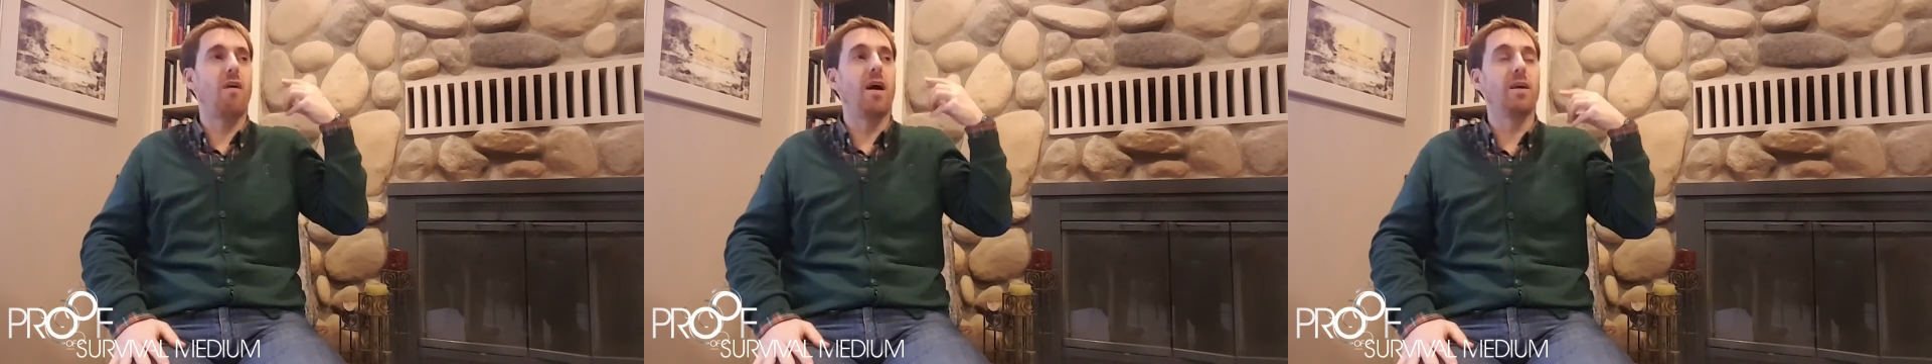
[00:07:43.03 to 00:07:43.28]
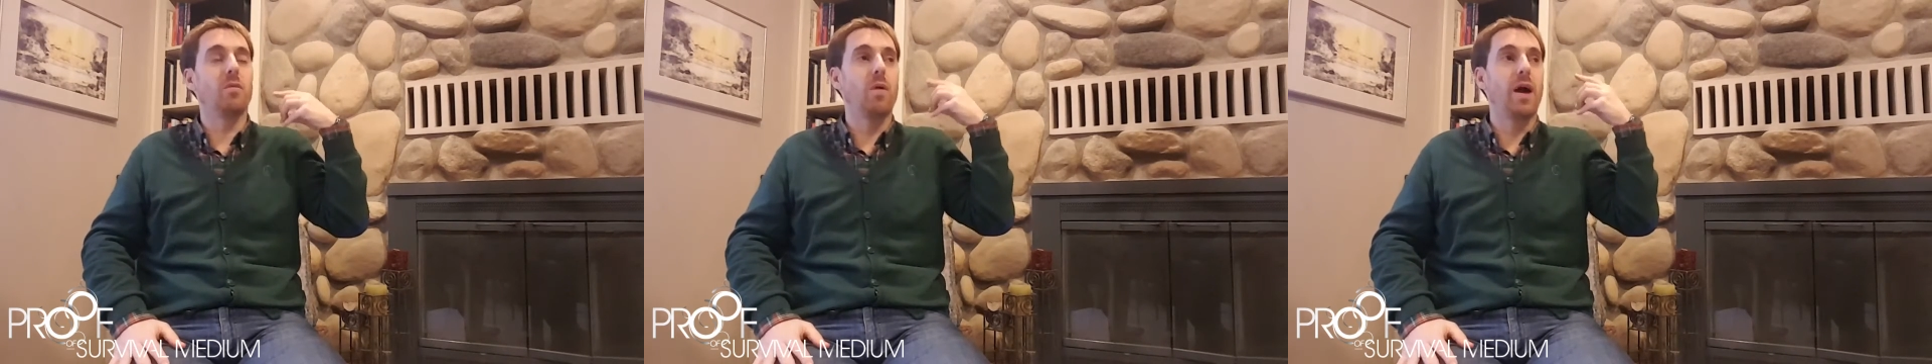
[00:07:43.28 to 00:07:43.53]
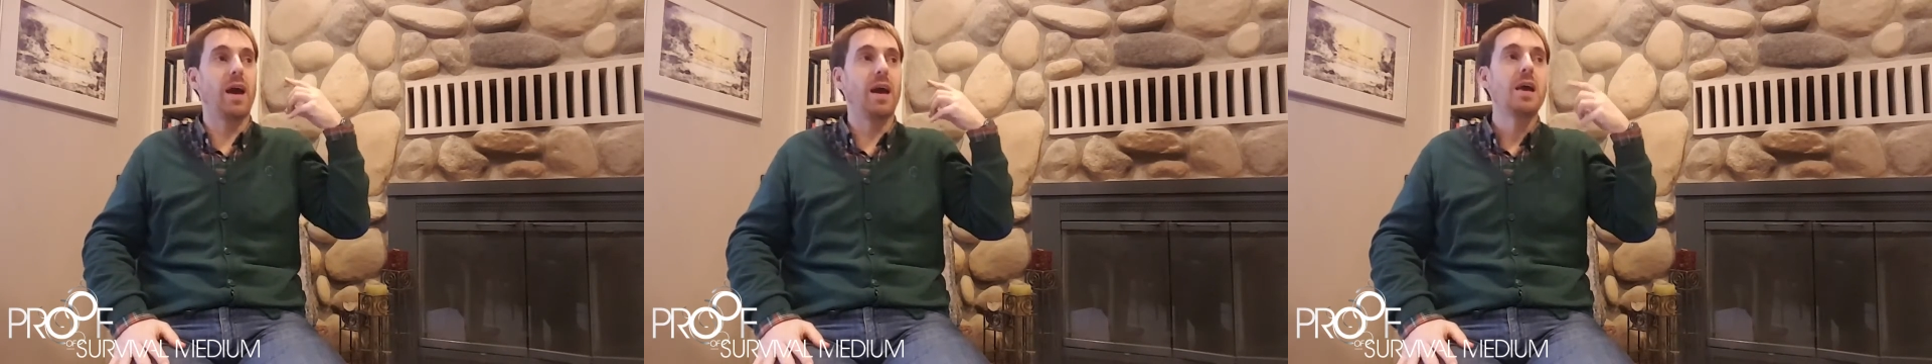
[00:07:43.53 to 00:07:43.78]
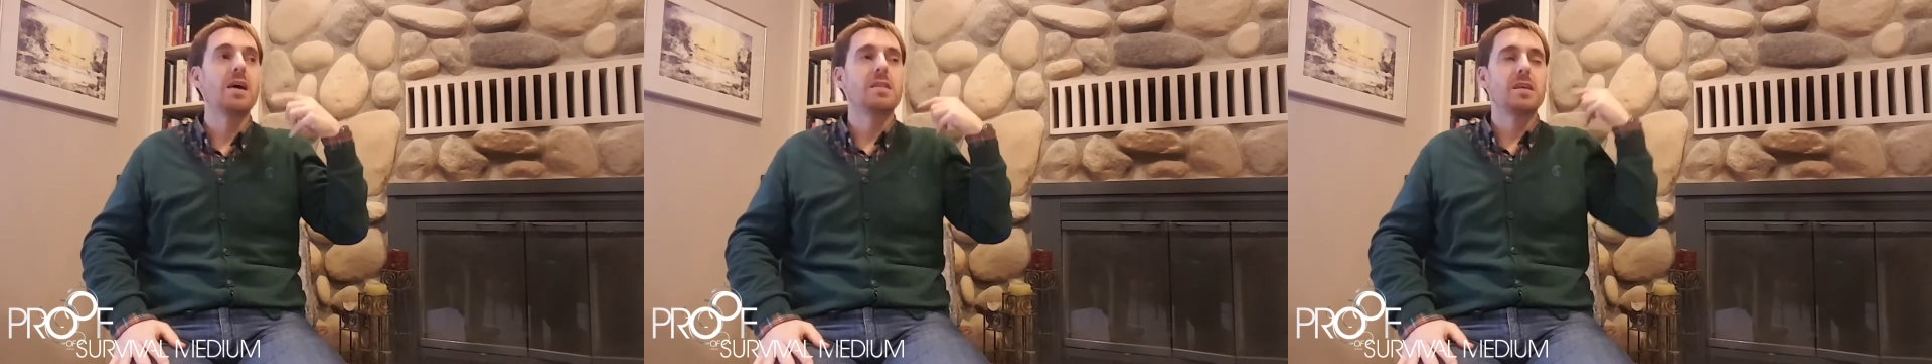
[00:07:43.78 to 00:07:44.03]
far
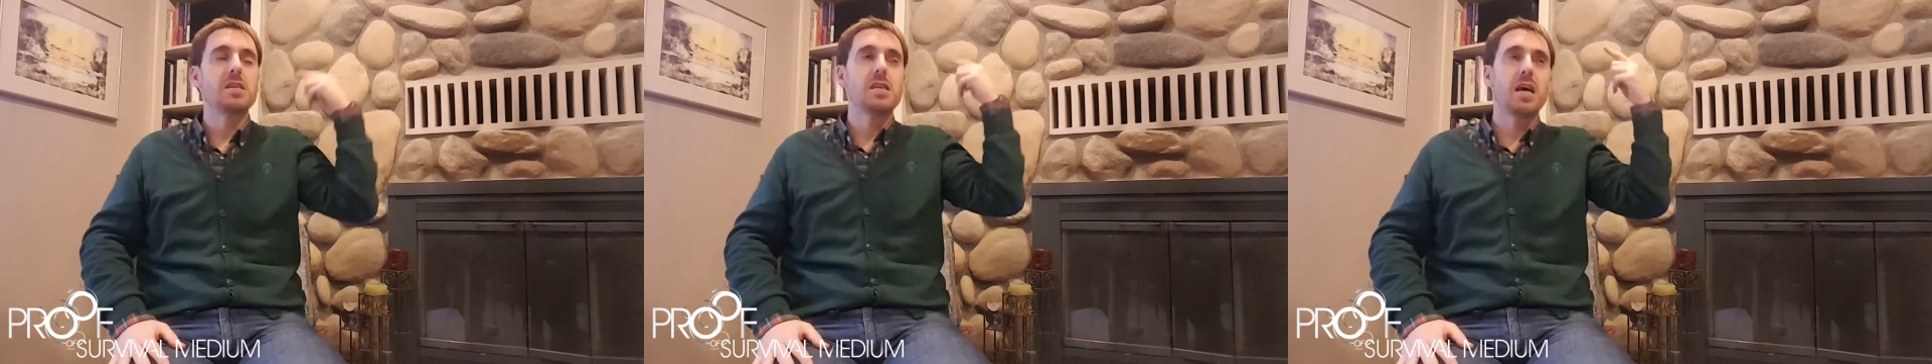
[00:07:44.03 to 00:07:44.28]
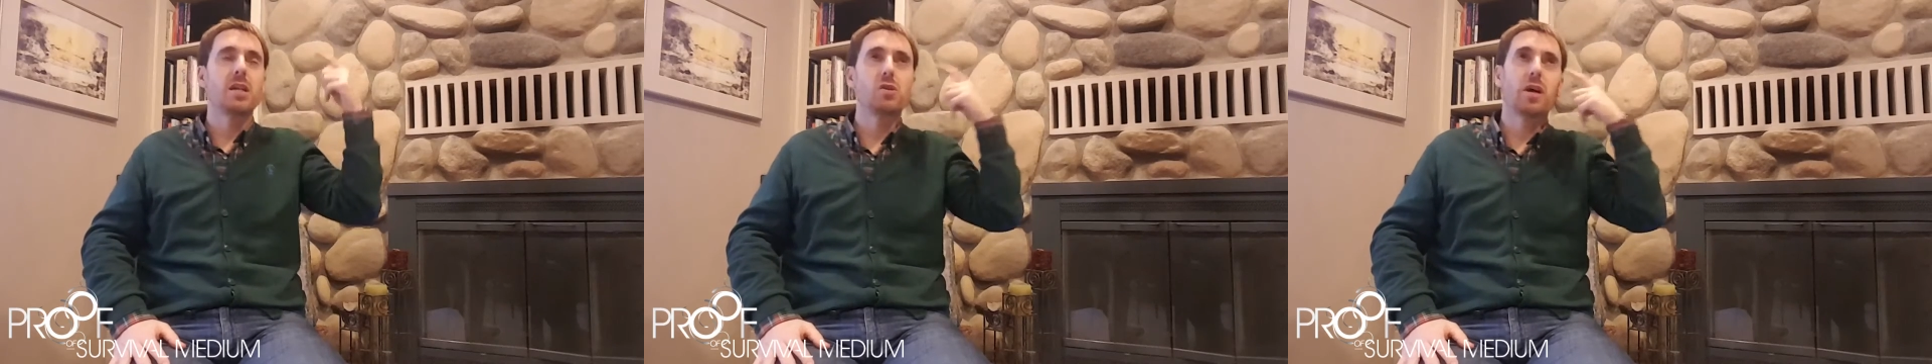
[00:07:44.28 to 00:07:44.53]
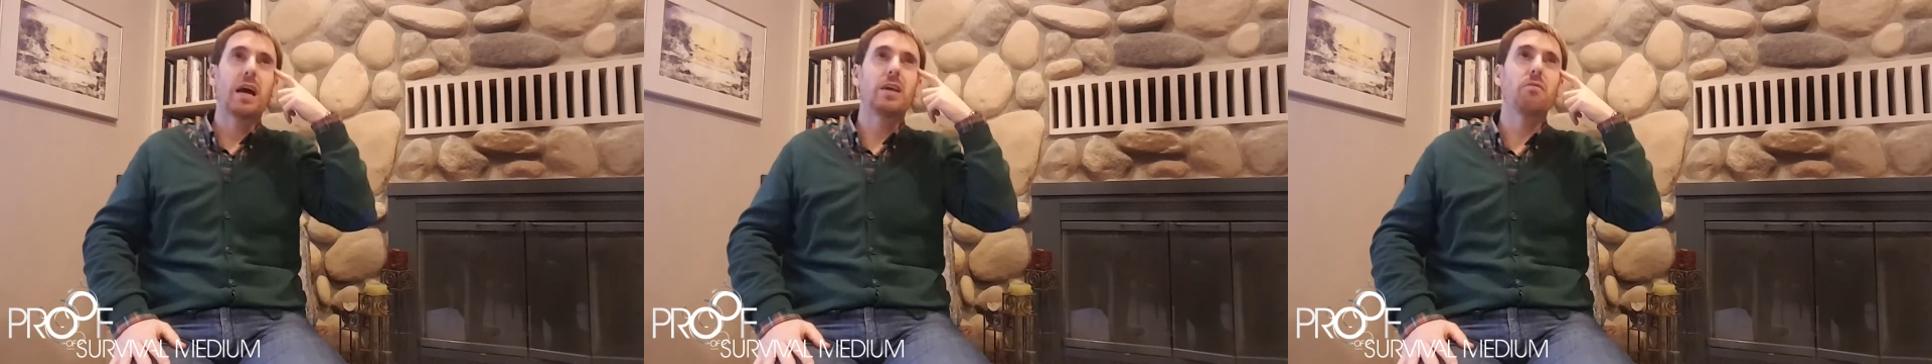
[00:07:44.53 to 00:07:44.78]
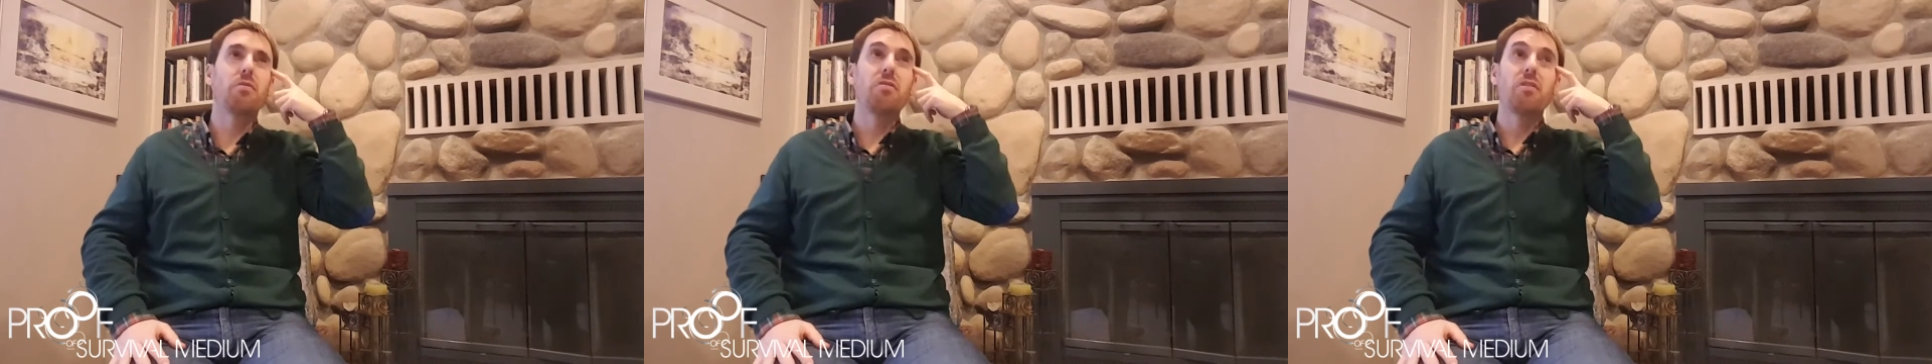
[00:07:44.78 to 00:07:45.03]
away that she had to kind
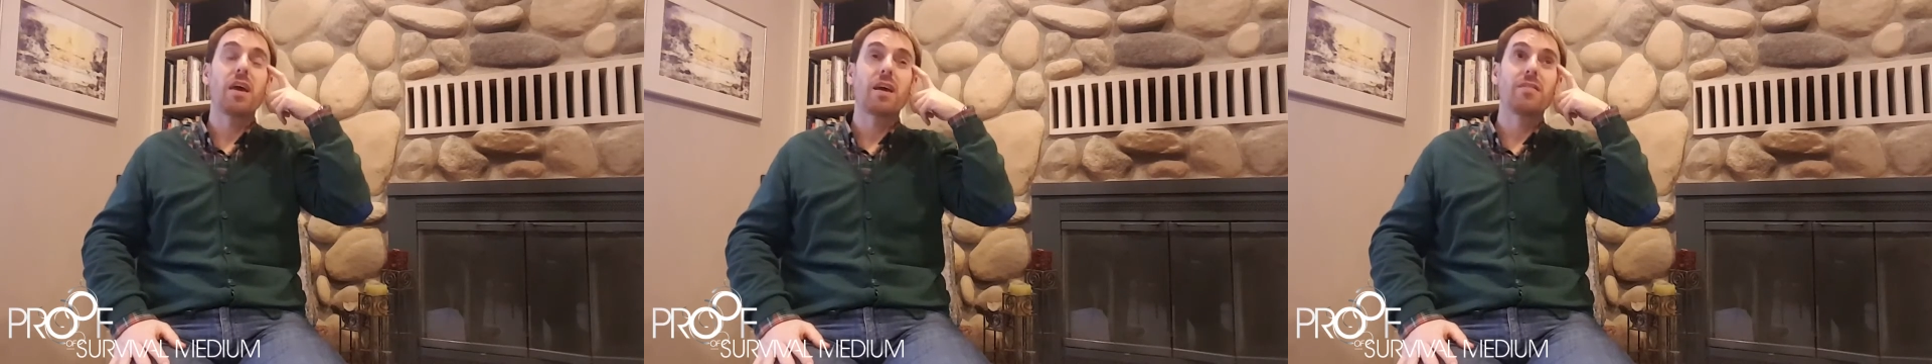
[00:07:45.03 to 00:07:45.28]
of think,